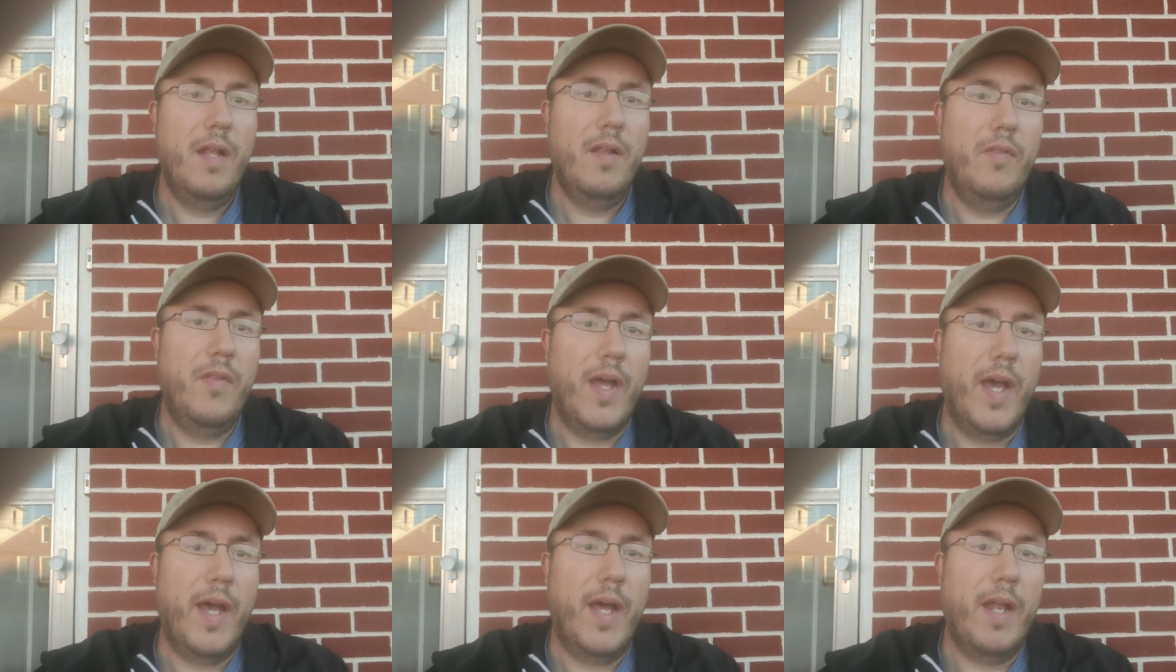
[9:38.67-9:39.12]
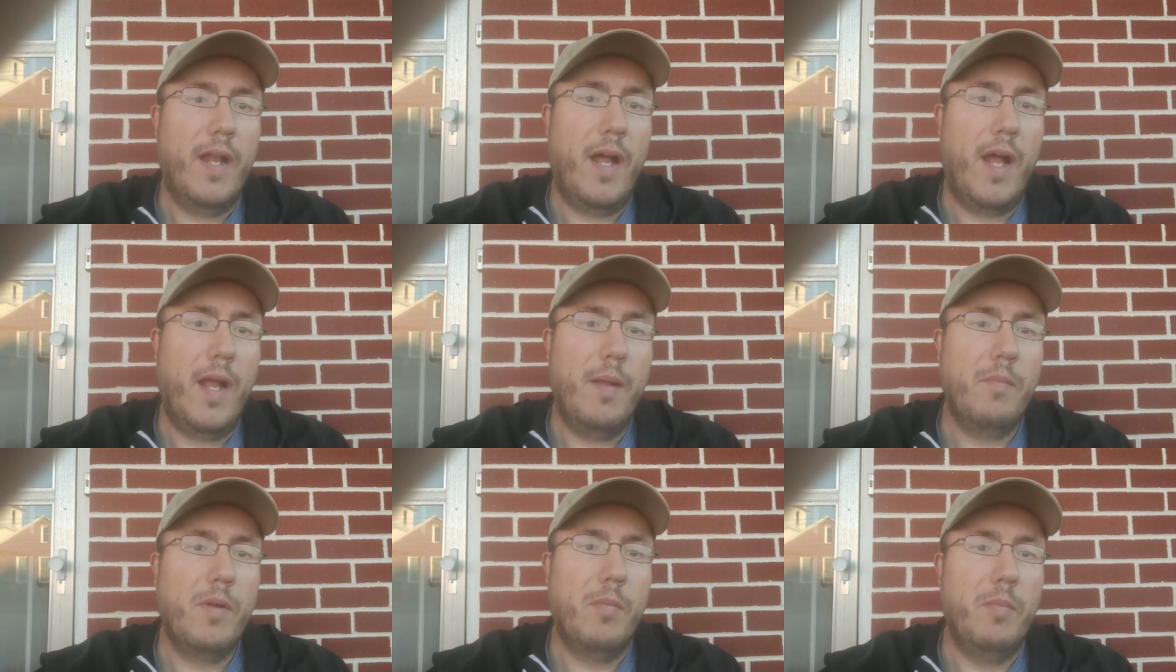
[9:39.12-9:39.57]
that
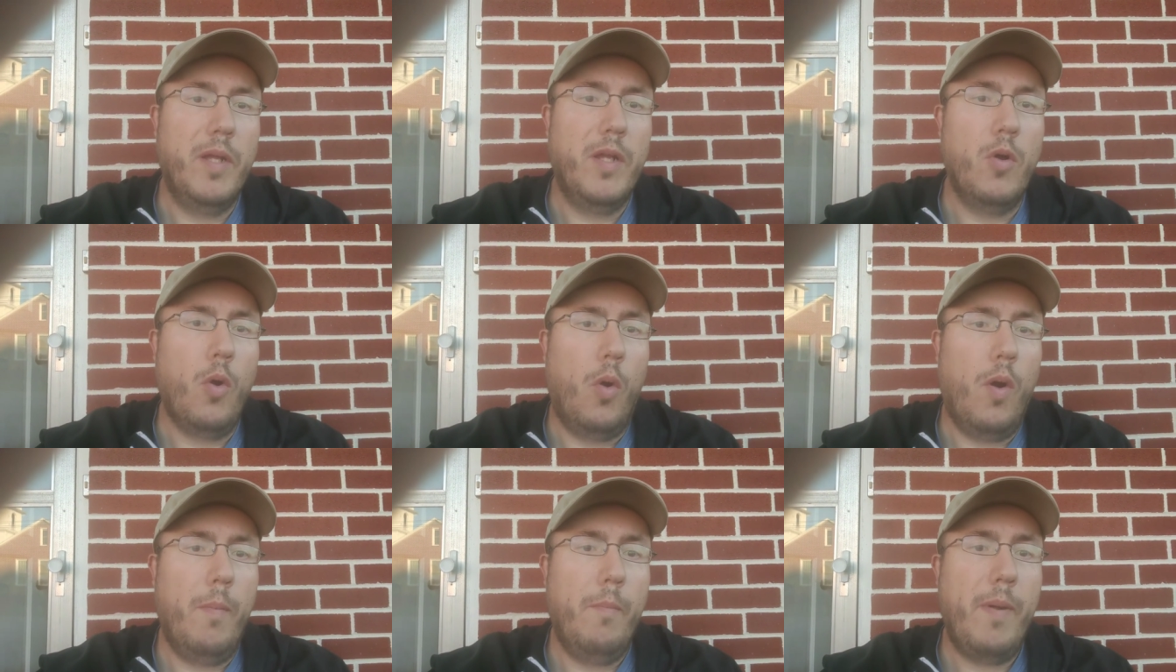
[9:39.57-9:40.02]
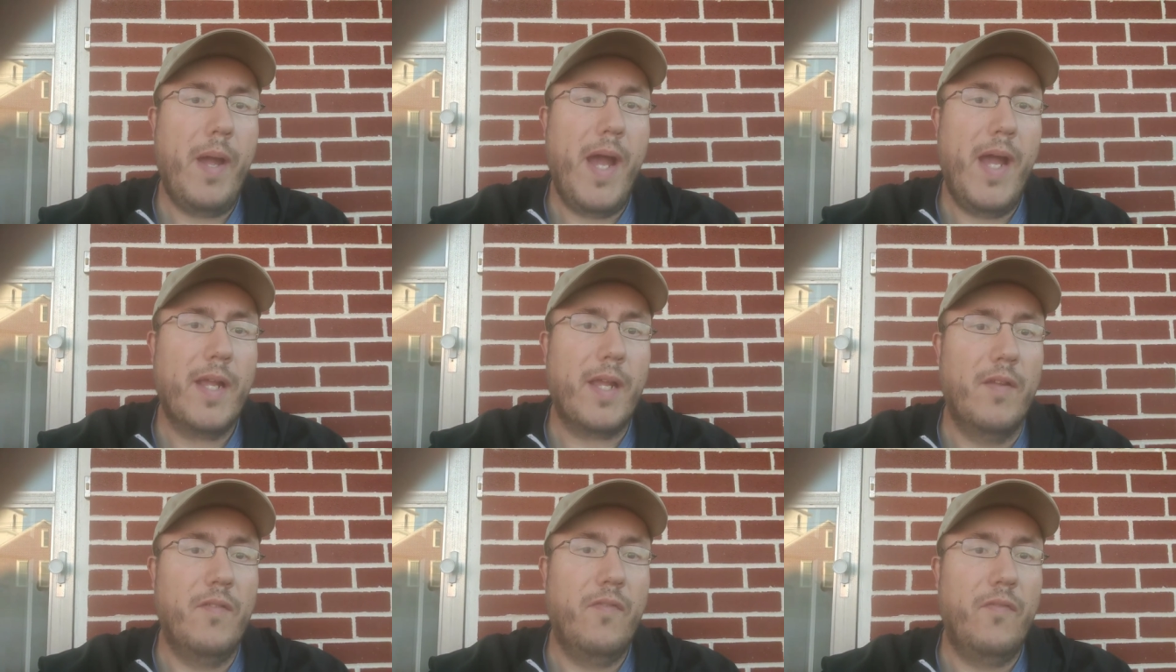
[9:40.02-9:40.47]
I'm going to be going
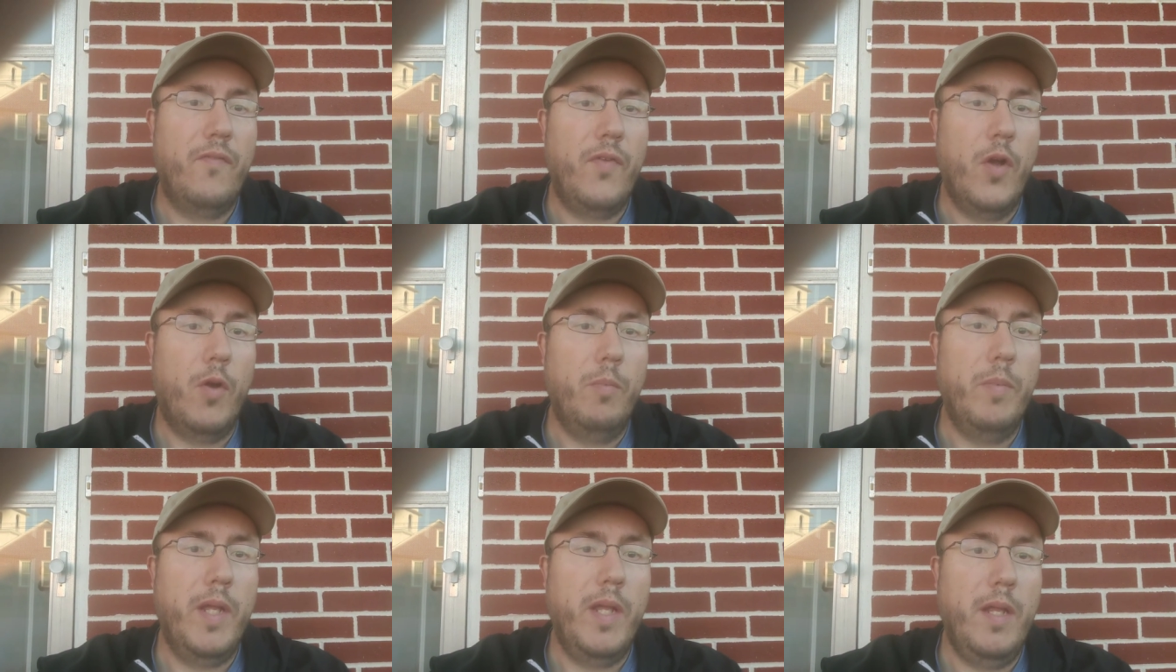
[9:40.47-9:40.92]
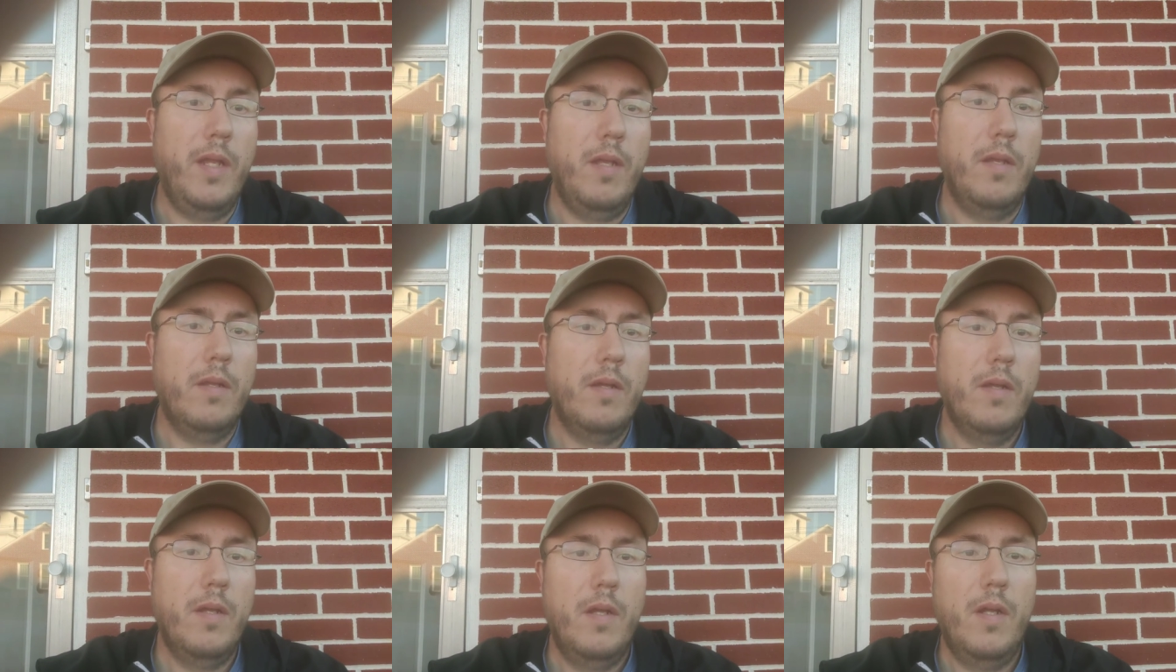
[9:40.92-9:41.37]
back and
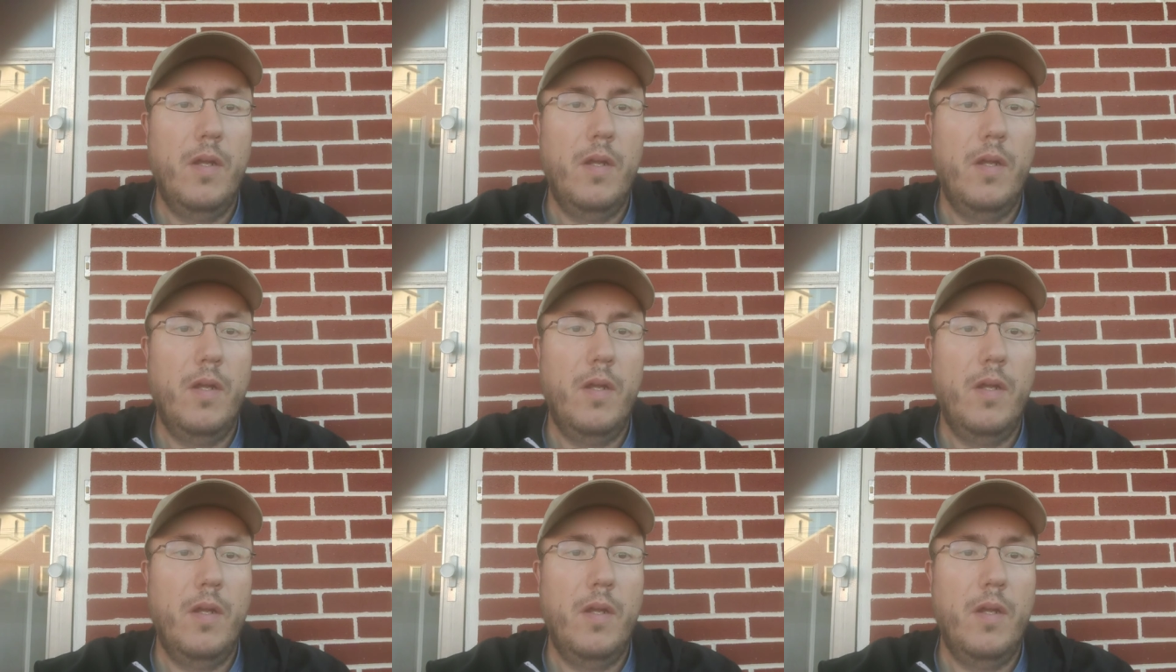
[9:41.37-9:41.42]
filming